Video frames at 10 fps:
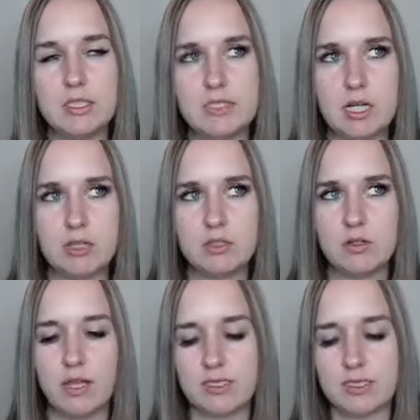do is I'll do
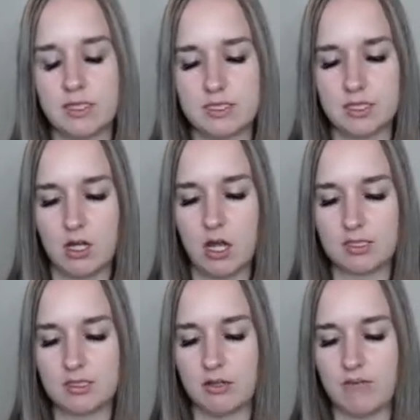like tons of
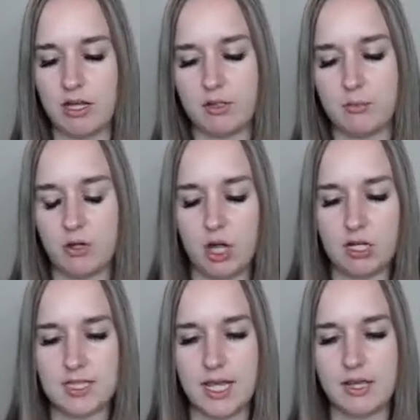valuable
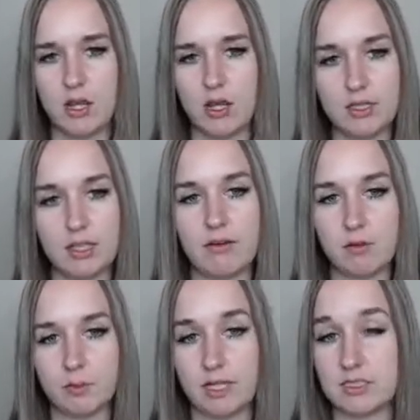content, and then I'll lead
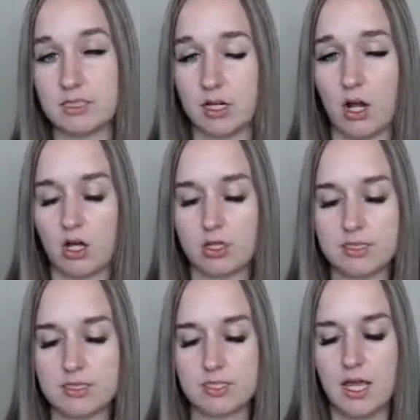everybody into
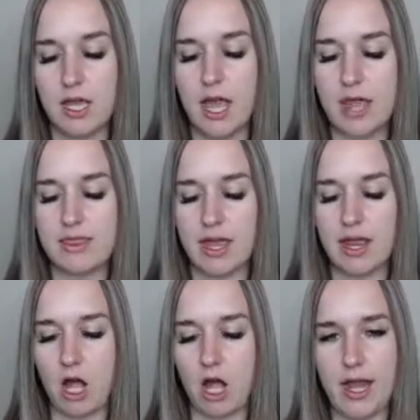calls. And
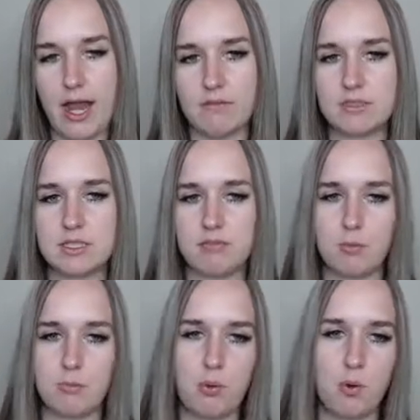then I have
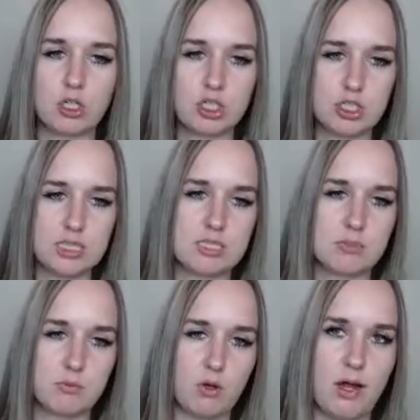different
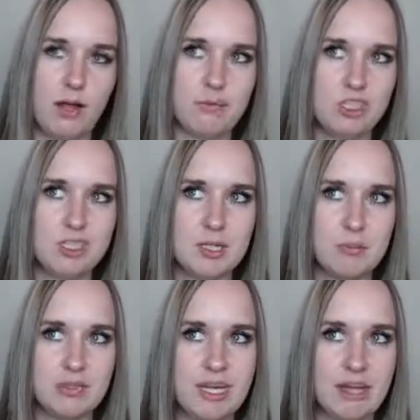portions,
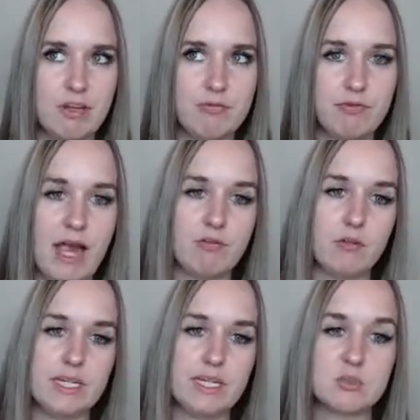typically every 5
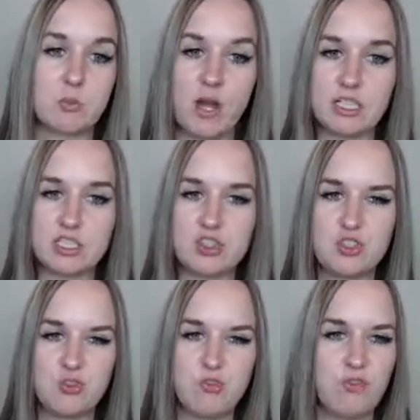weeks, where I just
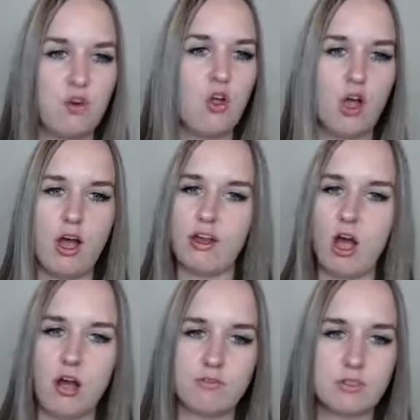do full on
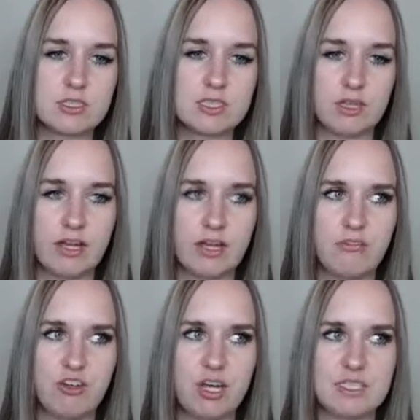offers. So like,
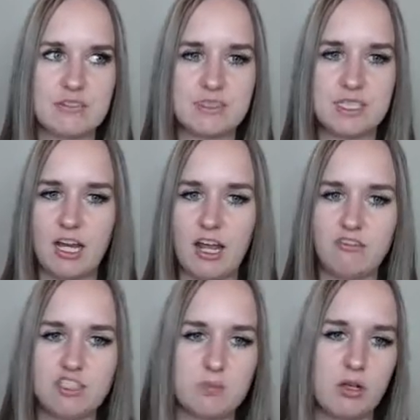if you guys have seen, I've
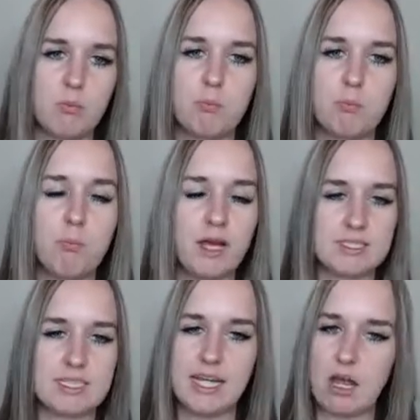just been
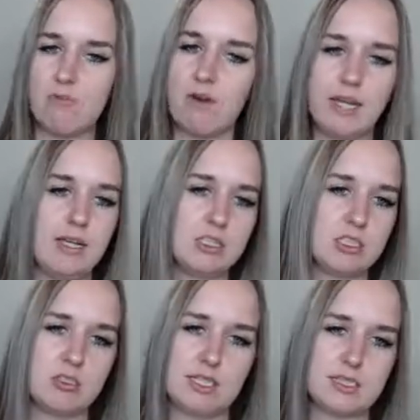busting out
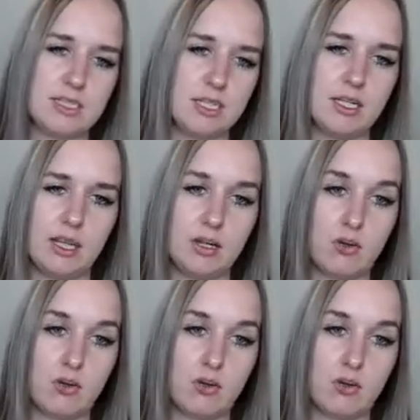Finance Your Destiny like